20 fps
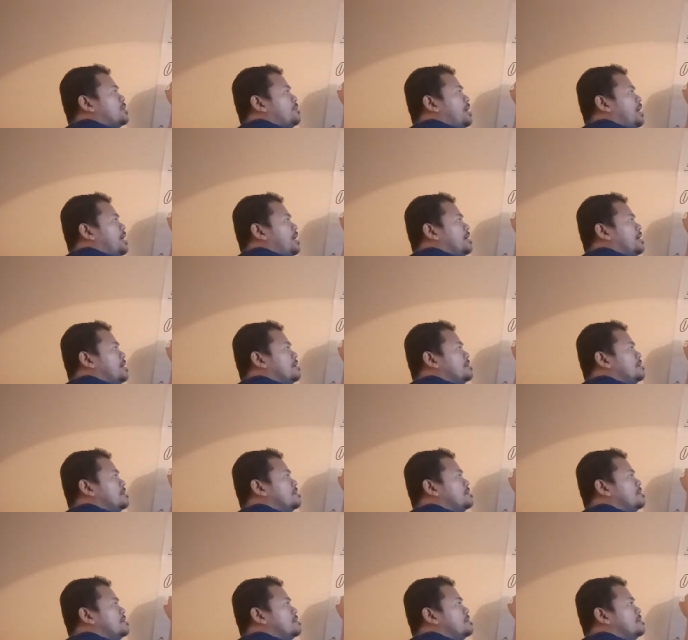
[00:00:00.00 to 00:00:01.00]
3.
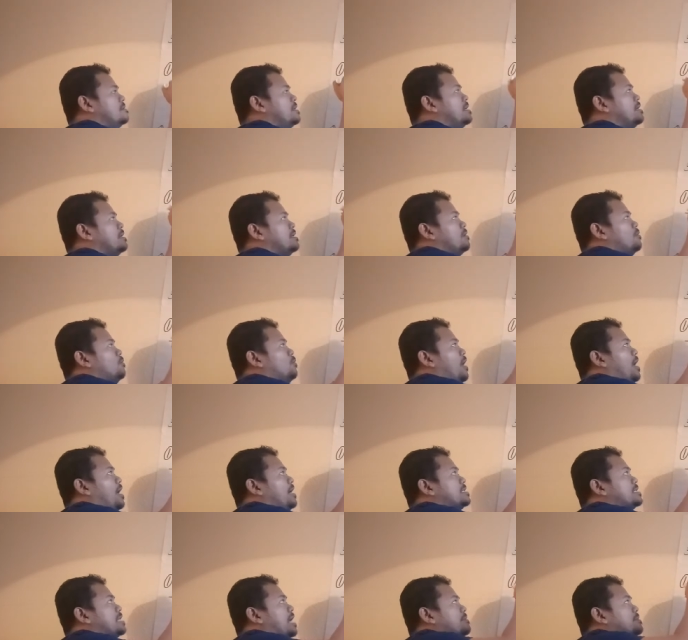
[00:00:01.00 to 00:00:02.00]

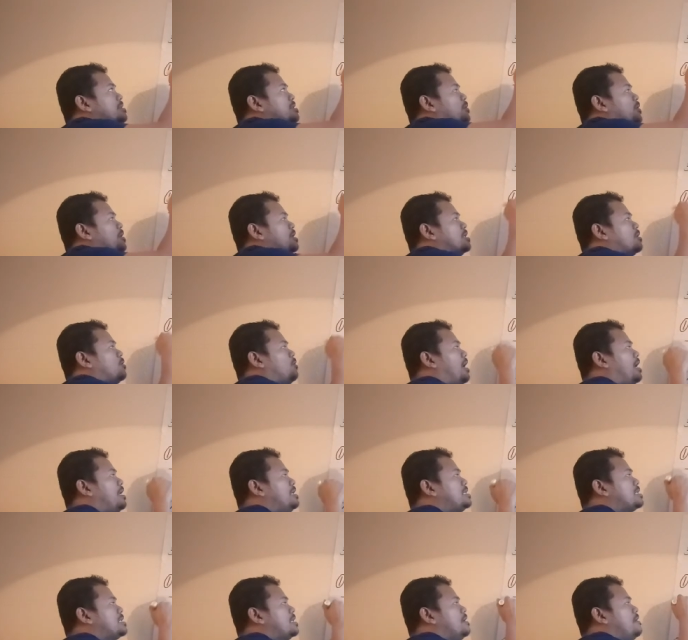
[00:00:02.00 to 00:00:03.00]
1 times 4 is
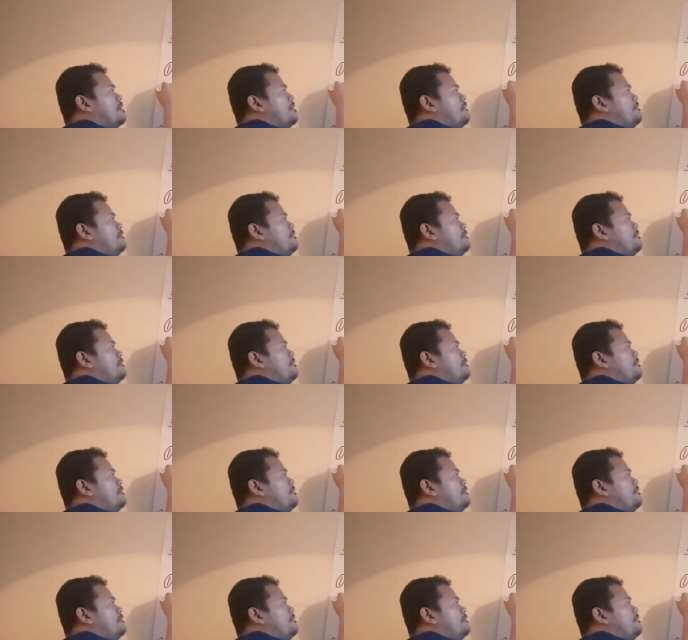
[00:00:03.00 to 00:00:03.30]
equals